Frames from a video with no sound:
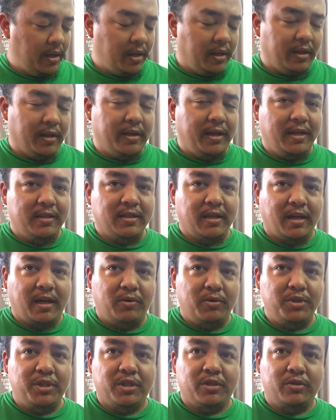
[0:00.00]
The days that I
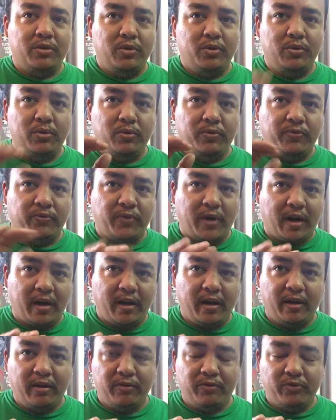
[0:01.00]
would just do
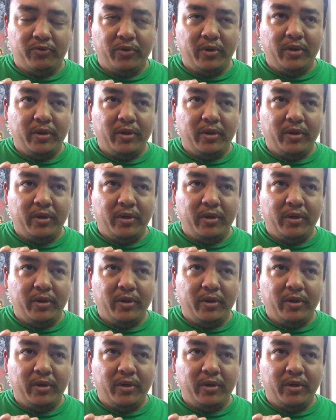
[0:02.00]
5